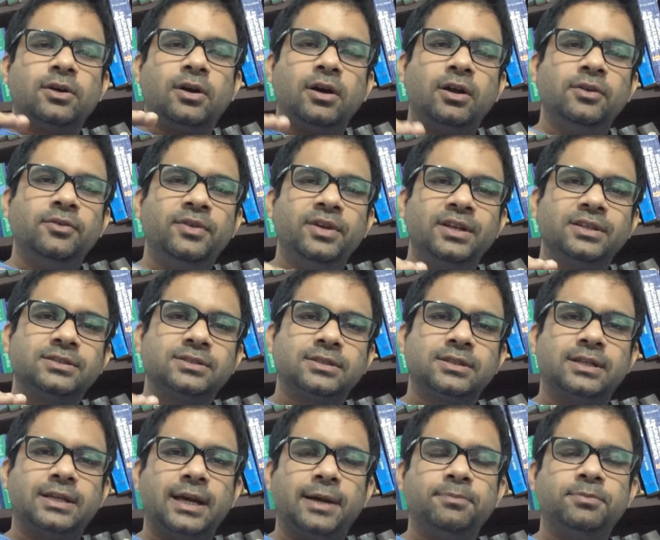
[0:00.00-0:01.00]
always
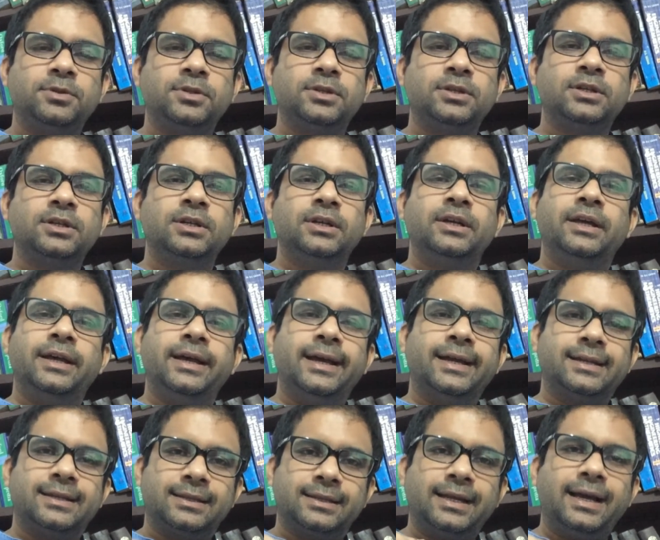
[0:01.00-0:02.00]
kept
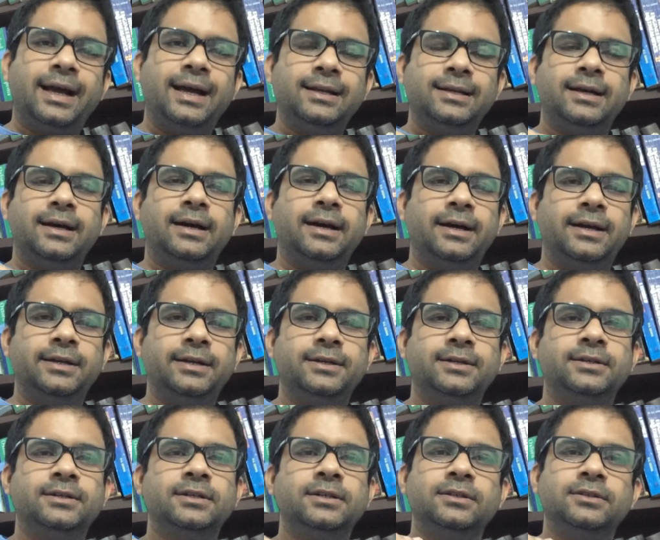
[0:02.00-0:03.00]
a tad
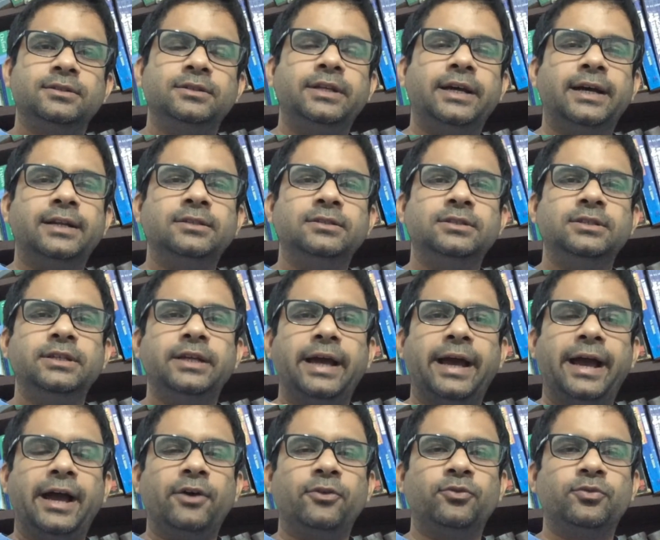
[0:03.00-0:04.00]
higher than the
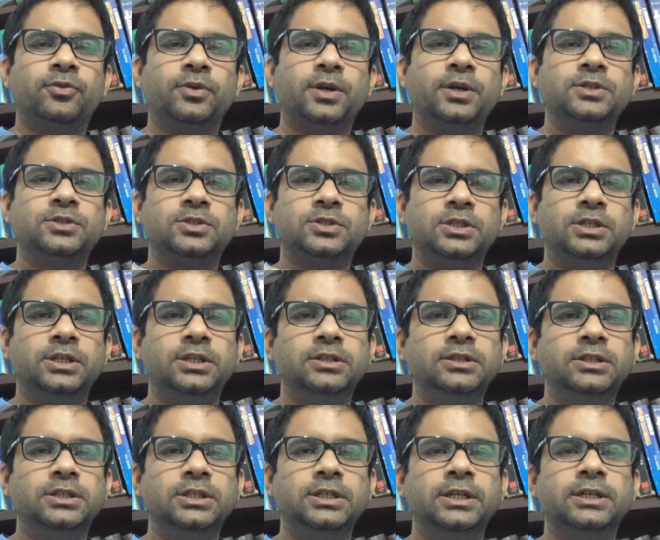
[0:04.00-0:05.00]
average
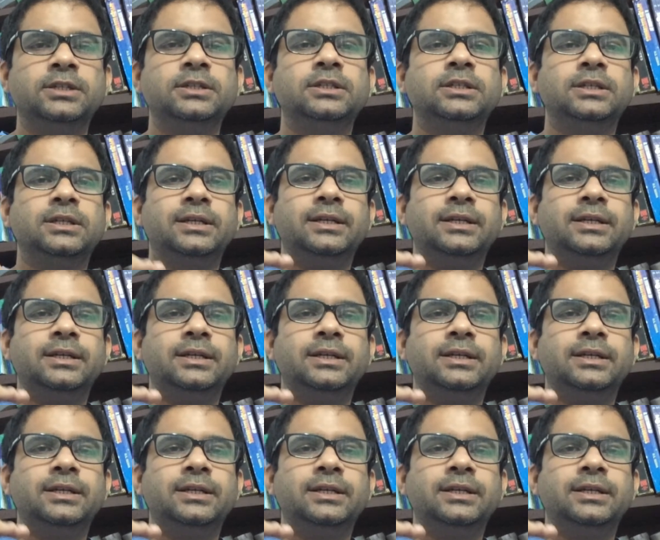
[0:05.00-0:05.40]
Indian